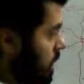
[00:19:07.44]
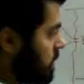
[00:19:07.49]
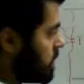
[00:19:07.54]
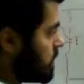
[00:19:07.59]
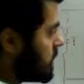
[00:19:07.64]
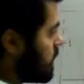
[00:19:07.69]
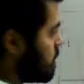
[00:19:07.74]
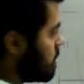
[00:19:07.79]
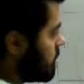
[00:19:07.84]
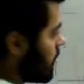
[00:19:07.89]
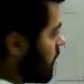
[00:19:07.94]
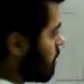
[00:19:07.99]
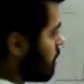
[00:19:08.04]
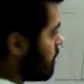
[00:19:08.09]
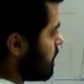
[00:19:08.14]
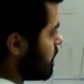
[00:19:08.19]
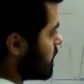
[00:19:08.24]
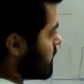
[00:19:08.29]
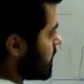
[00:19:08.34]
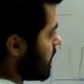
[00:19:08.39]
At the same
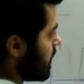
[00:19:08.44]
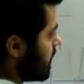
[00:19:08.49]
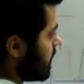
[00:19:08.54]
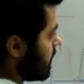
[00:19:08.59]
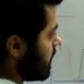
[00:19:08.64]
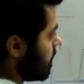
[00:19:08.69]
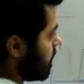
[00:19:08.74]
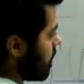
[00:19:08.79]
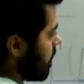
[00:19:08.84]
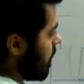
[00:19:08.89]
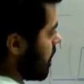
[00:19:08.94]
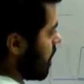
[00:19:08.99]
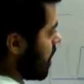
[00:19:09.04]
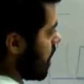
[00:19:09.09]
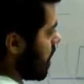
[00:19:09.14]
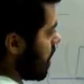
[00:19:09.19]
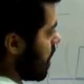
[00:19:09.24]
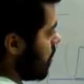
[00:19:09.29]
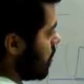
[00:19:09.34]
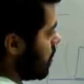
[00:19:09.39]
time, we will say that
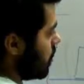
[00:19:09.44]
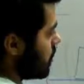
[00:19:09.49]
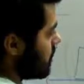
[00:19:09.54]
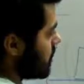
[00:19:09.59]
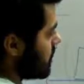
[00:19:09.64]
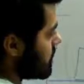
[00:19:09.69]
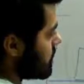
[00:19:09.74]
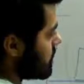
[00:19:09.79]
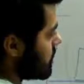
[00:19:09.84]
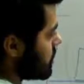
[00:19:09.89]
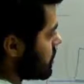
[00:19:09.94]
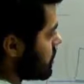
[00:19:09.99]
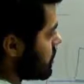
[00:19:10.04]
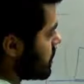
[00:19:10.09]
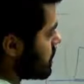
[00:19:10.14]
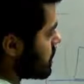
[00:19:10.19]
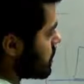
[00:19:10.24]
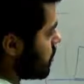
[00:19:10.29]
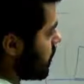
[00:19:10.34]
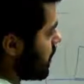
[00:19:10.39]
how this
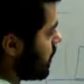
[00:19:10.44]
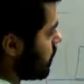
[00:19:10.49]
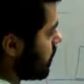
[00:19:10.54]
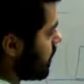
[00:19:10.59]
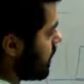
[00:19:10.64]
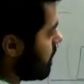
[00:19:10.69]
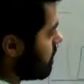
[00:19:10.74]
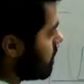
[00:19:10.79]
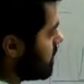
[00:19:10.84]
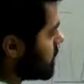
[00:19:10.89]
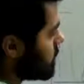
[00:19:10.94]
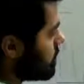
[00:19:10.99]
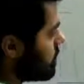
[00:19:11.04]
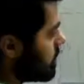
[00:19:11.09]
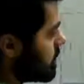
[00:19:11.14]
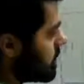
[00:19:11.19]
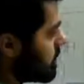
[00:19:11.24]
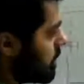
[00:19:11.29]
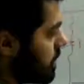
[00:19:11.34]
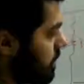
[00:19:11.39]
tension is going to help this
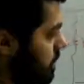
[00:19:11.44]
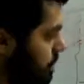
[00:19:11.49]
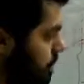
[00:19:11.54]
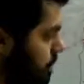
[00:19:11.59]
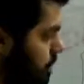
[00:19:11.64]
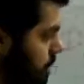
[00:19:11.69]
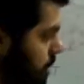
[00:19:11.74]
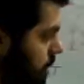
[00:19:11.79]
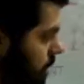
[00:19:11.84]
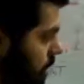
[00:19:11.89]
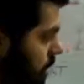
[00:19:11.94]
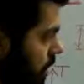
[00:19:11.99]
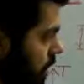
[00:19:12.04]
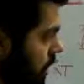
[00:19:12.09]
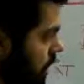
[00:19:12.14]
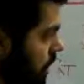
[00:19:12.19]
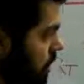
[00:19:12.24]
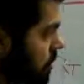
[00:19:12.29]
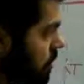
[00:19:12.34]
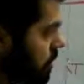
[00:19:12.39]
person.
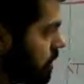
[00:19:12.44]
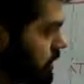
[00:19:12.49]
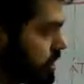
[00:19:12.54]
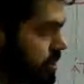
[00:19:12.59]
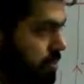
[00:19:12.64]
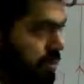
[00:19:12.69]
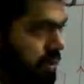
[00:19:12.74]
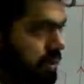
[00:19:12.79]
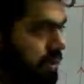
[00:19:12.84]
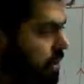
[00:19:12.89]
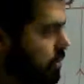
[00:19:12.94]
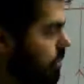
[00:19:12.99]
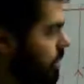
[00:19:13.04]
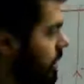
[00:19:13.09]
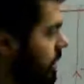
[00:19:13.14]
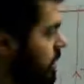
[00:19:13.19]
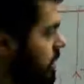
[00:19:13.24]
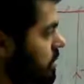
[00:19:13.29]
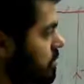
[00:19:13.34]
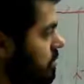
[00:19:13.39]
So this person,
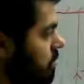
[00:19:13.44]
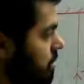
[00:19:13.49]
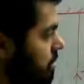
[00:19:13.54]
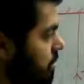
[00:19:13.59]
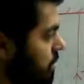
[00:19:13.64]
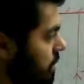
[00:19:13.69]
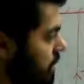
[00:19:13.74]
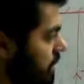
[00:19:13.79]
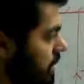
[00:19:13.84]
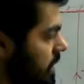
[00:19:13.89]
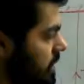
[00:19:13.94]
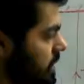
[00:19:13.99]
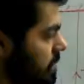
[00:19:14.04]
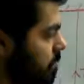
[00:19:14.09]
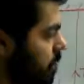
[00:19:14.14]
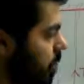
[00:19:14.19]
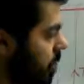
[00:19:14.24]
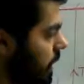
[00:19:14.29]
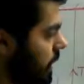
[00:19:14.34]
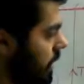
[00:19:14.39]
when he
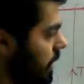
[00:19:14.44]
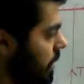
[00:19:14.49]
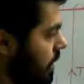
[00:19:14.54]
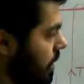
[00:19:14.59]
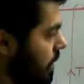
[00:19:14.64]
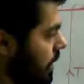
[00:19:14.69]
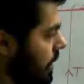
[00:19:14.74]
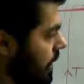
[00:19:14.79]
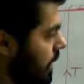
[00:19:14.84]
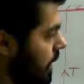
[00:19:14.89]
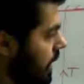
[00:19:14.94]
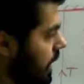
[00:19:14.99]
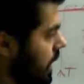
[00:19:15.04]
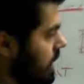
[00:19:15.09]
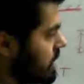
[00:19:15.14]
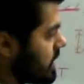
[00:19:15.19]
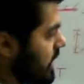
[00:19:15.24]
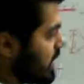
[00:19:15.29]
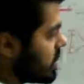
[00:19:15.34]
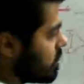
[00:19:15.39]
is moving,
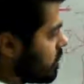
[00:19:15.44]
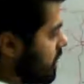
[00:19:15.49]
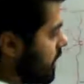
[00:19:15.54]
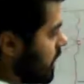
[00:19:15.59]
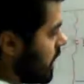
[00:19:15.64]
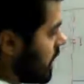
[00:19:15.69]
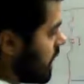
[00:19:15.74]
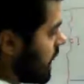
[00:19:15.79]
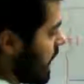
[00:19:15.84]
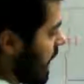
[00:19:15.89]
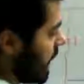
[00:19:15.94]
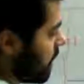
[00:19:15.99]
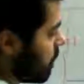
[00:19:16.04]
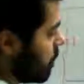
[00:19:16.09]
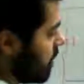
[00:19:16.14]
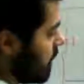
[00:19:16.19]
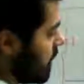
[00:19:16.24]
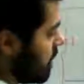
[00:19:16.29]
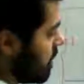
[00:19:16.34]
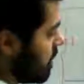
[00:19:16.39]
he's
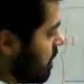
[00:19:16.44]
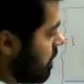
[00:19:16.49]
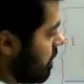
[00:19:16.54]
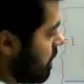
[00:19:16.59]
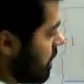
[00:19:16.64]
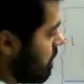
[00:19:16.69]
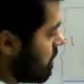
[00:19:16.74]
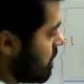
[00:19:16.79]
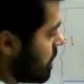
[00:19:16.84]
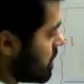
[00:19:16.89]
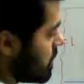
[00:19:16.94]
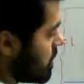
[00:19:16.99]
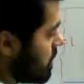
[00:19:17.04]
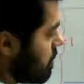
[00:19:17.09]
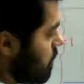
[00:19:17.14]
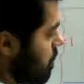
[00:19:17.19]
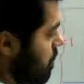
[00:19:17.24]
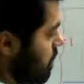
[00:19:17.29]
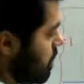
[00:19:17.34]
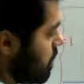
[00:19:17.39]
actually when a
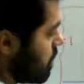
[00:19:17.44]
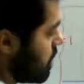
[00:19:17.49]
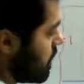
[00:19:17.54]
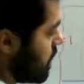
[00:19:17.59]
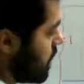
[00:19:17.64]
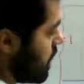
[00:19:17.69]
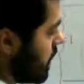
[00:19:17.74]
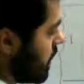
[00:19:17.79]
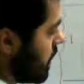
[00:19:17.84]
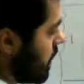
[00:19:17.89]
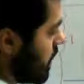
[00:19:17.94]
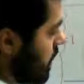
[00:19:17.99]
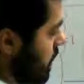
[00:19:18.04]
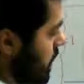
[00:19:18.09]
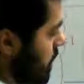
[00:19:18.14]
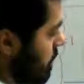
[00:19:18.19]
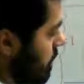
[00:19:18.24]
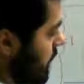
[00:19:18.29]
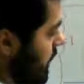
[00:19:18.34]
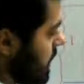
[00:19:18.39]
person moves,
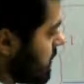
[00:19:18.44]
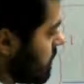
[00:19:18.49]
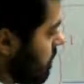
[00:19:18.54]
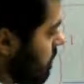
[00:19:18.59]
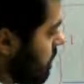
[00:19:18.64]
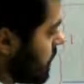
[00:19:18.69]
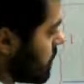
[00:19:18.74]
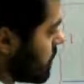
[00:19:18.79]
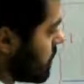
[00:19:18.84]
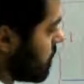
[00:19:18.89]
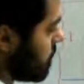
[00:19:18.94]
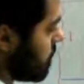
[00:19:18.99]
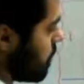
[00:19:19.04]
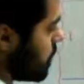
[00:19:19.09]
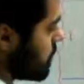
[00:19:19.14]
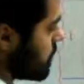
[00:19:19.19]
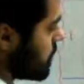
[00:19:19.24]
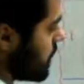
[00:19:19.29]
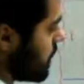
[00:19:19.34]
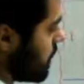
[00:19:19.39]
he applies a friction
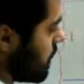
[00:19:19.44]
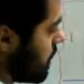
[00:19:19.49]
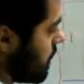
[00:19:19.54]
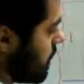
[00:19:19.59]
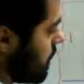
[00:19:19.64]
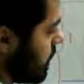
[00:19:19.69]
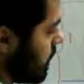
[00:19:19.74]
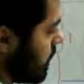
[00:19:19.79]
force here.